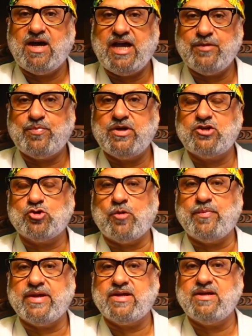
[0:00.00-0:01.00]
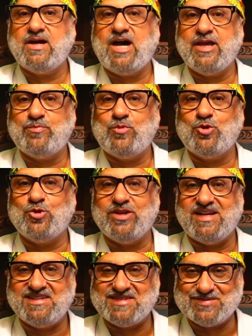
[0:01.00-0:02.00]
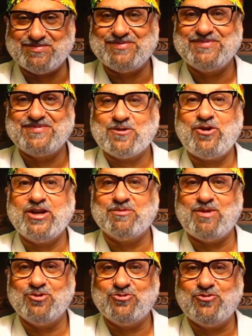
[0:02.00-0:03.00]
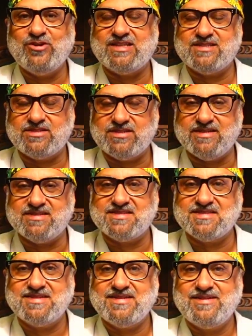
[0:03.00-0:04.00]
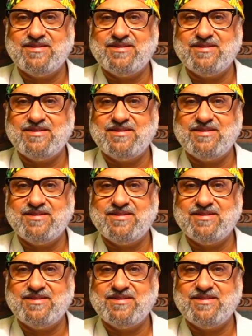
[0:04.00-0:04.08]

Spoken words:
hypertrophic hypogonadism. Quite a mouthful, as he says.